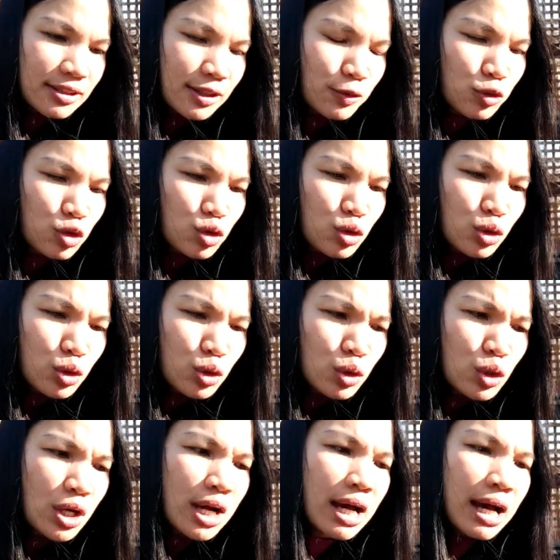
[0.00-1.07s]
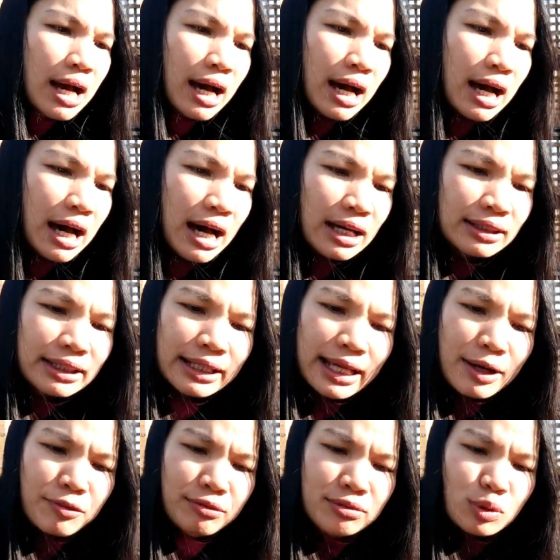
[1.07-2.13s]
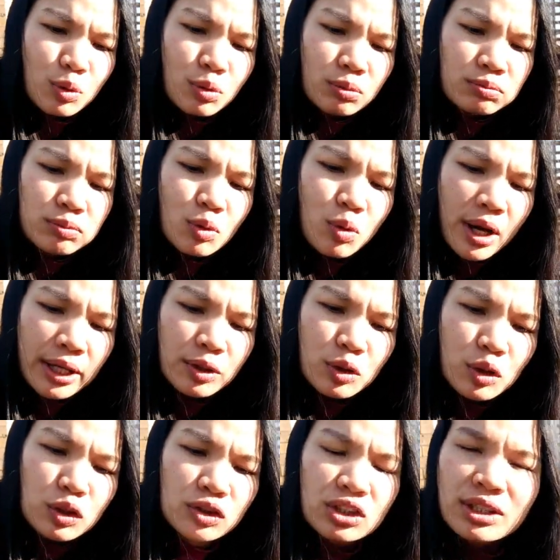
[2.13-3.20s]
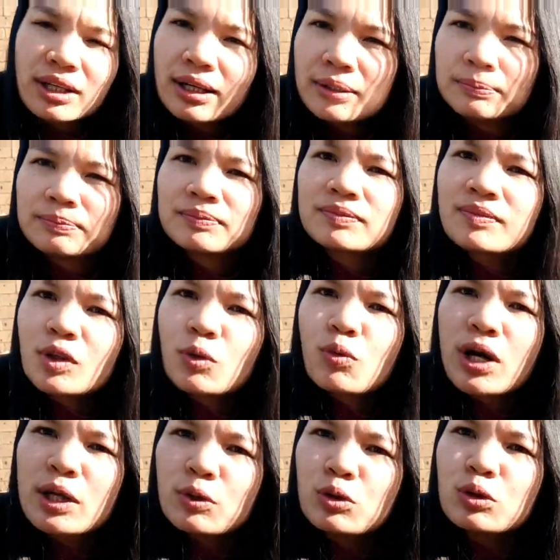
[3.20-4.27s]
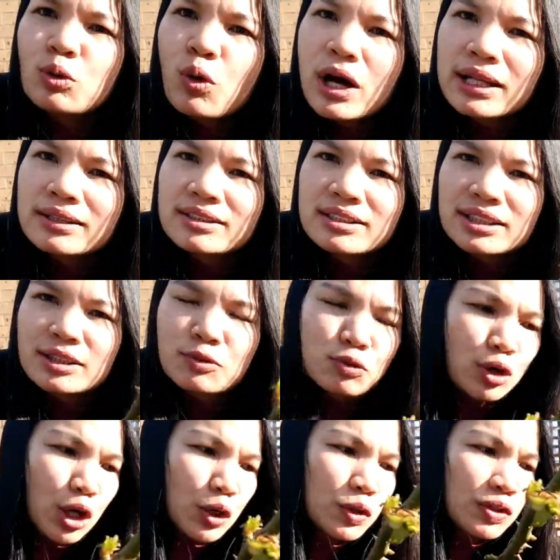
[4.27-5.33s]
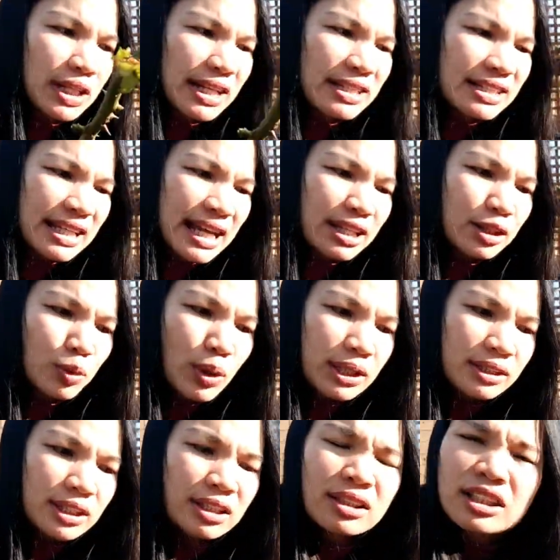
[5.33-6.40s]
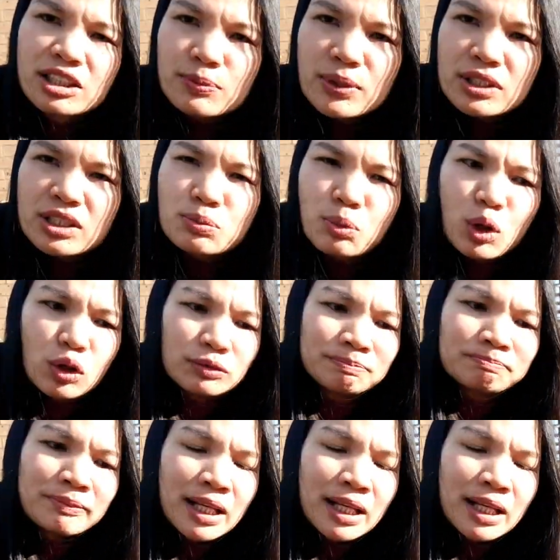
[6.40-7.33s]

So two. They are quite good quality rose, and the other one they are a little bit small.